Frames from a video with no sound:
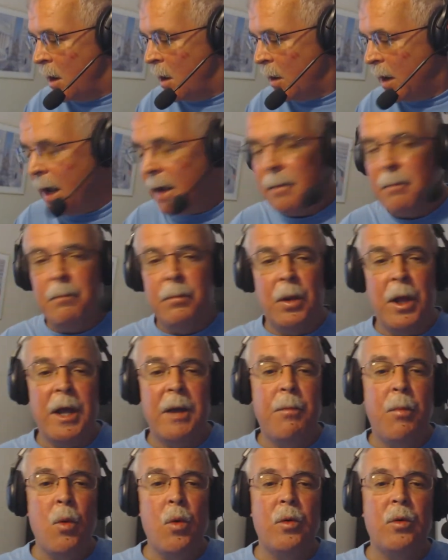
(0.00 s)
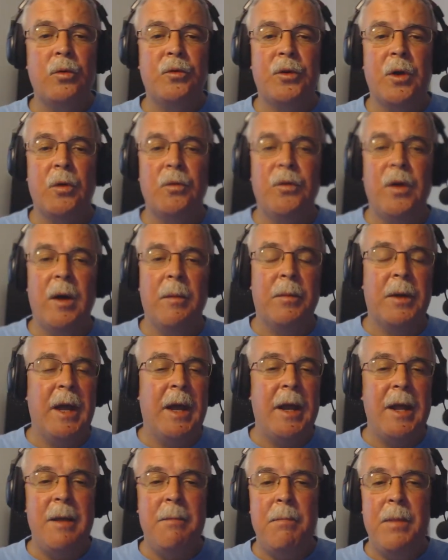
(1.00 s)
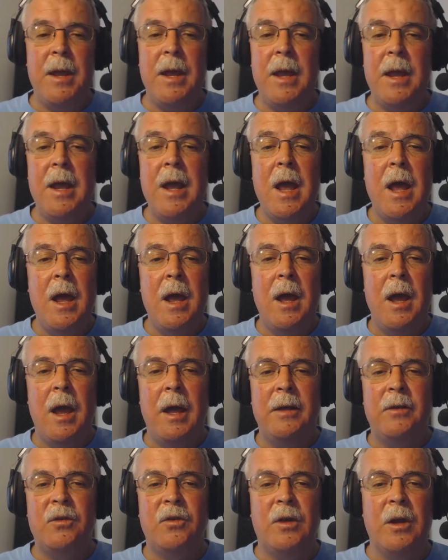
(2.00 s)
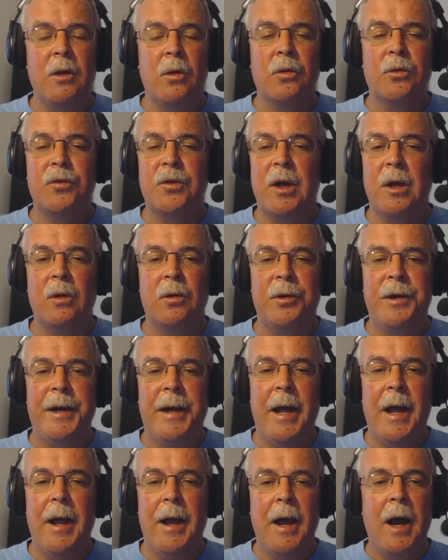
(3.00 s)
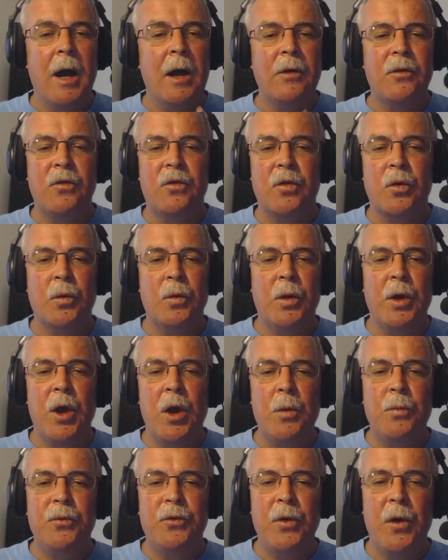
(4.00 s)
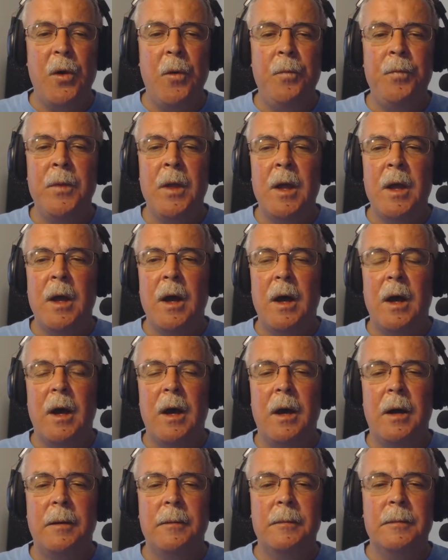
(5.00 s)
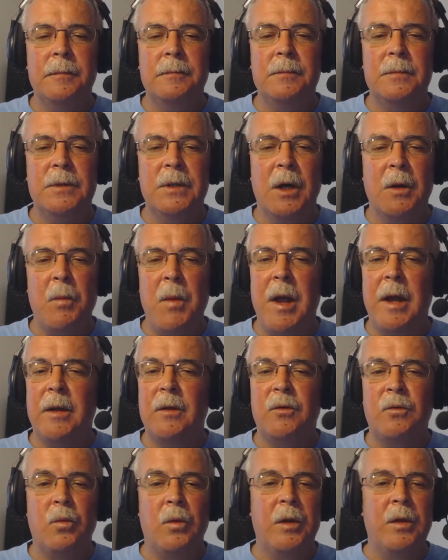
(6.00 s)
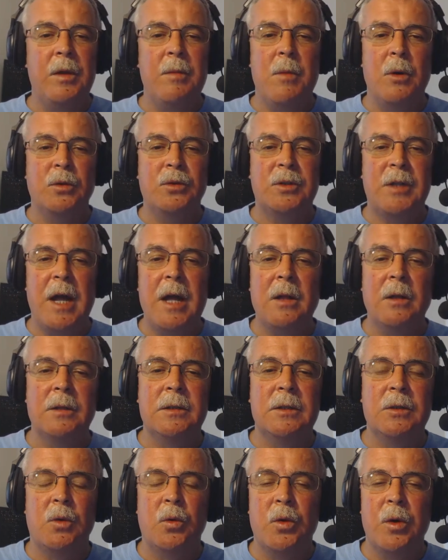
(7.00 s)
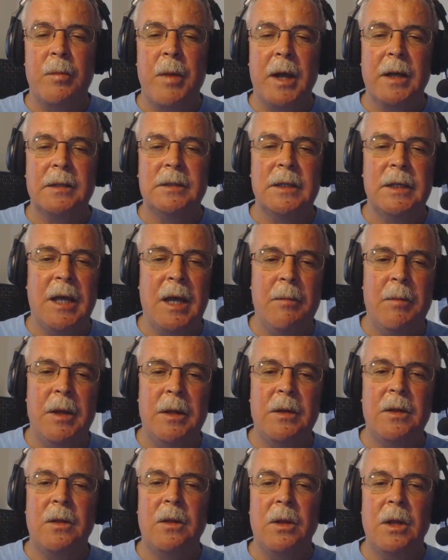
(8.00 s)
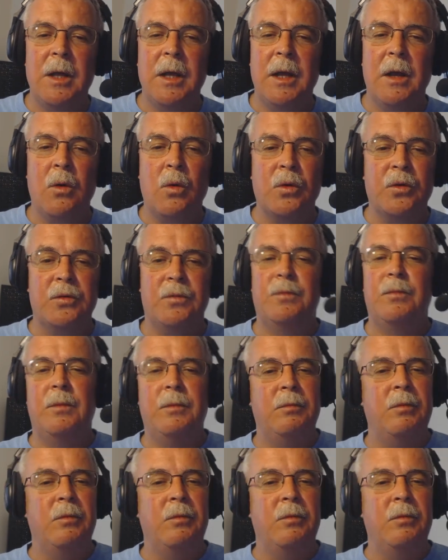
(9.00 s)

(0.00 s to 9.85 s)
Okay, Blake Bortles goes up. Can he be a Steelers killer today? I certainly hope so. Young man is one of the most talented quarterbacks that came into the league. Of course,